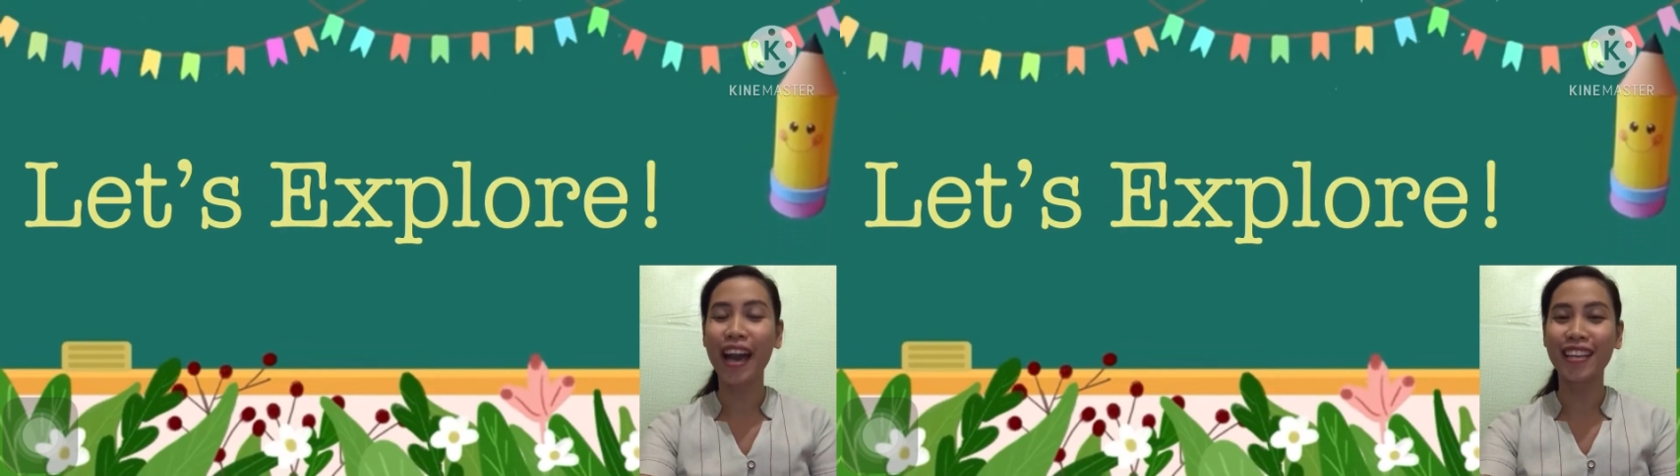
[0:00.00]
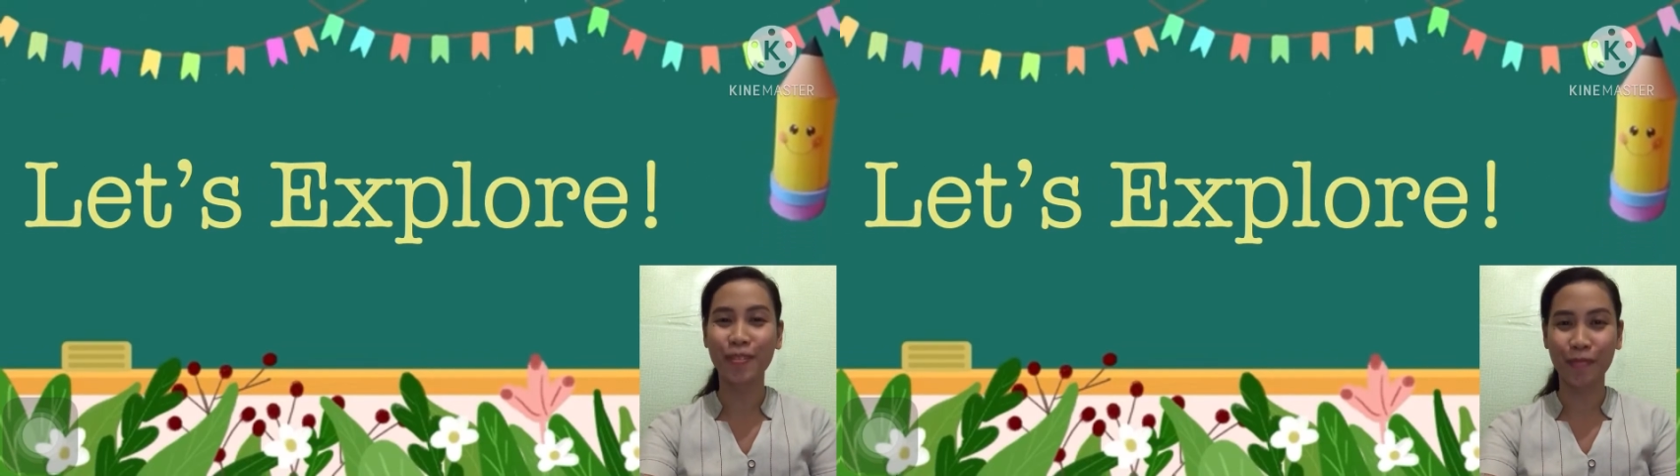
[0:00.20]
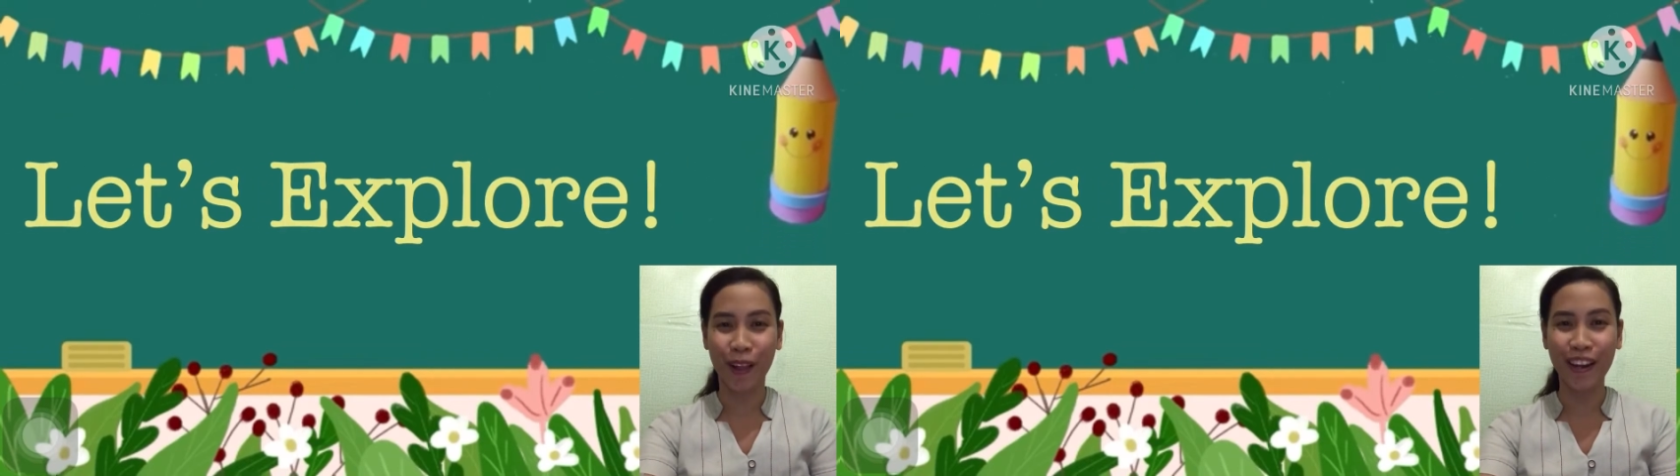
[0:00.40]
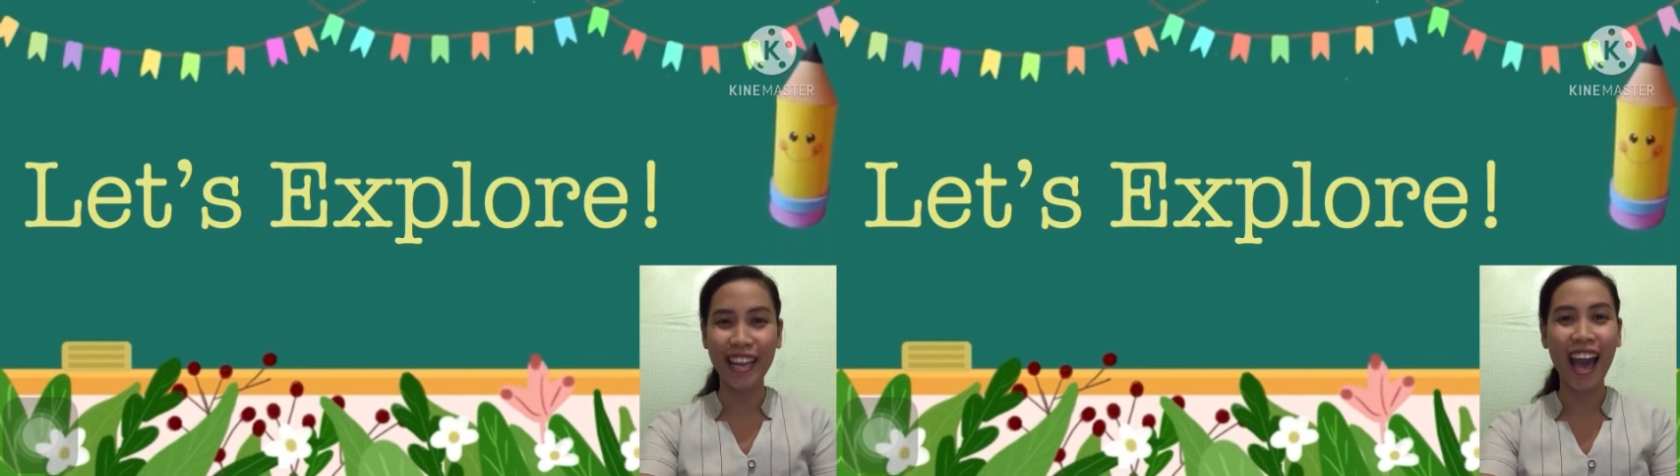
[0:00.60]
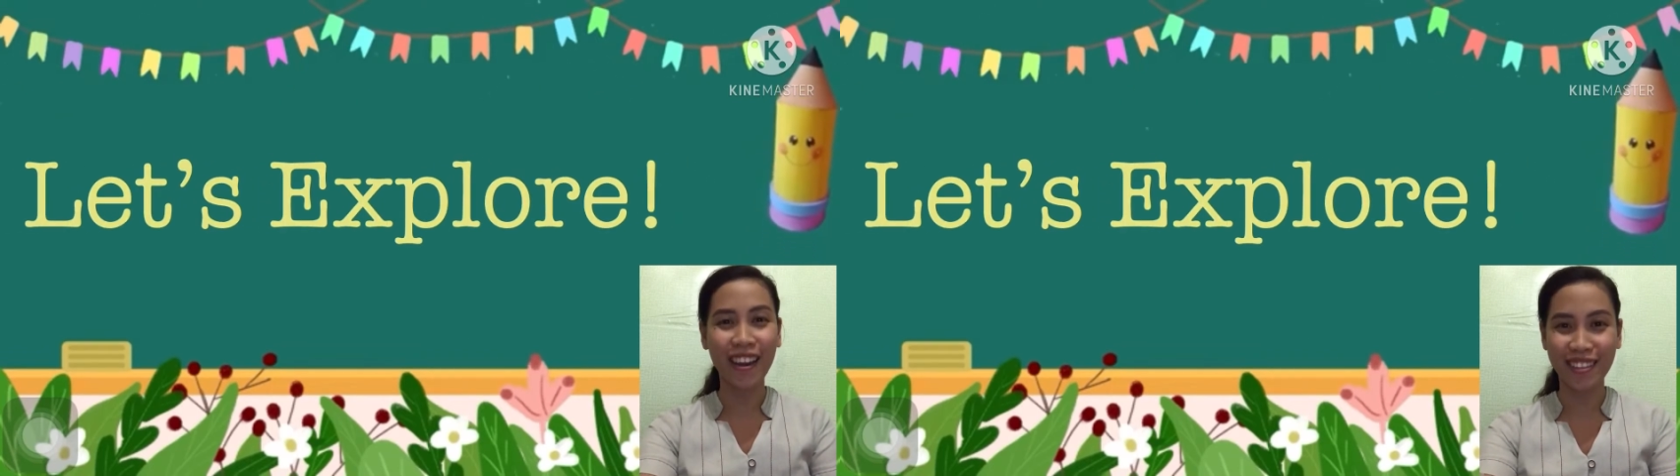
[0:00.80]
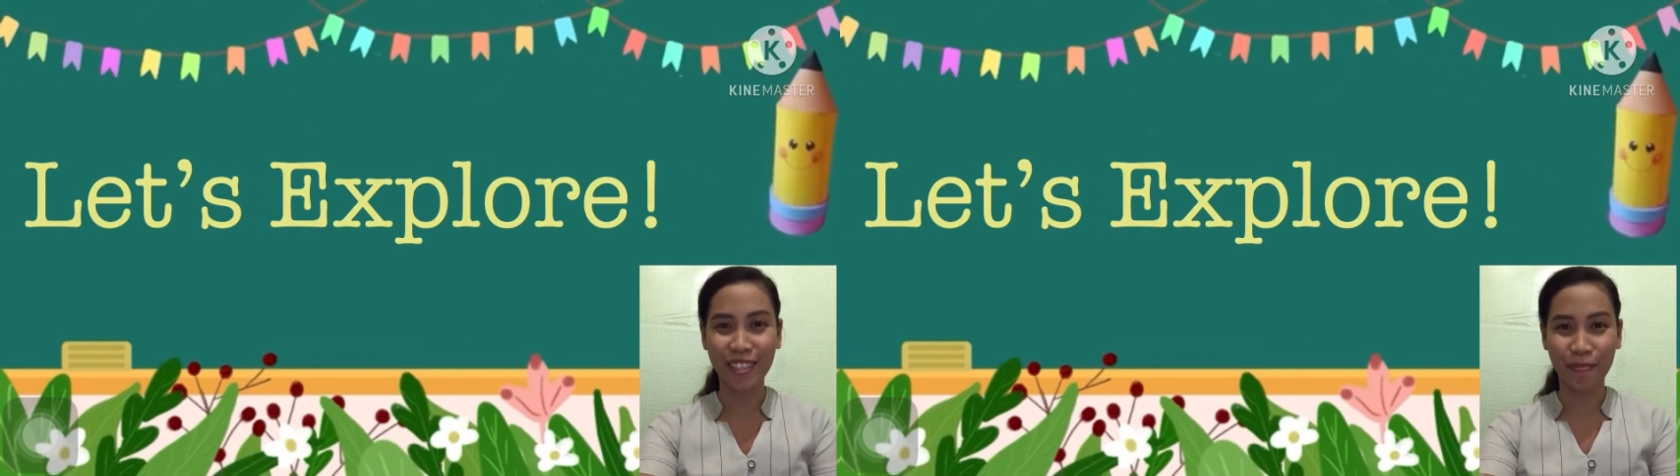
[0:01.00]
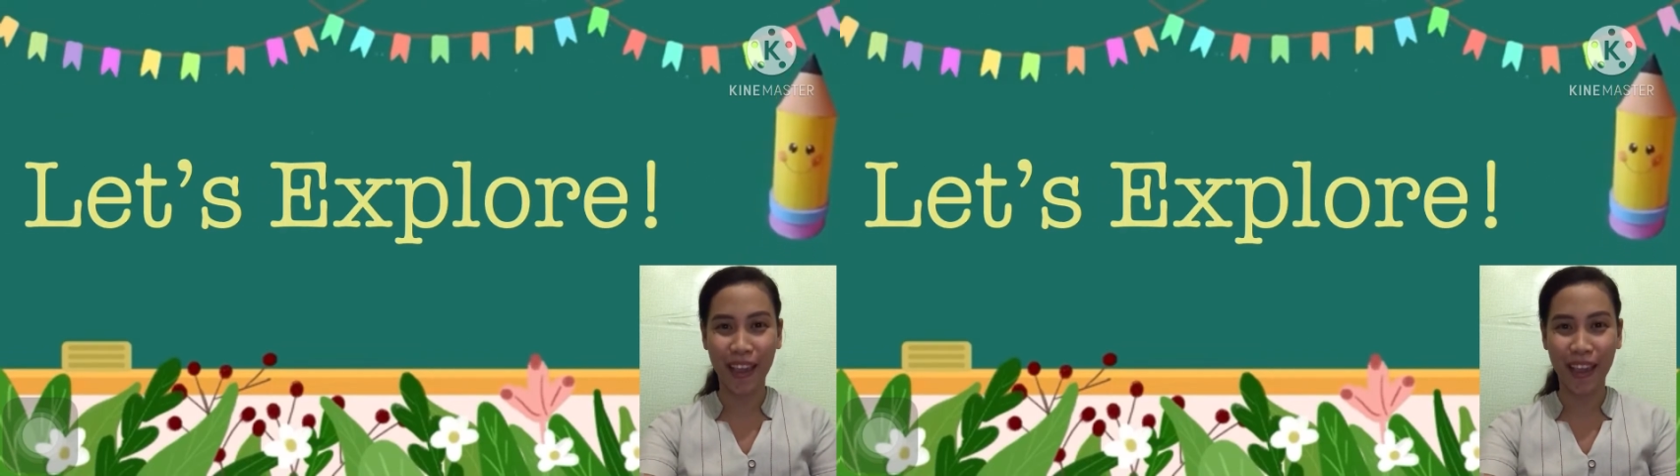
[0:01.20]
and explore the outer space.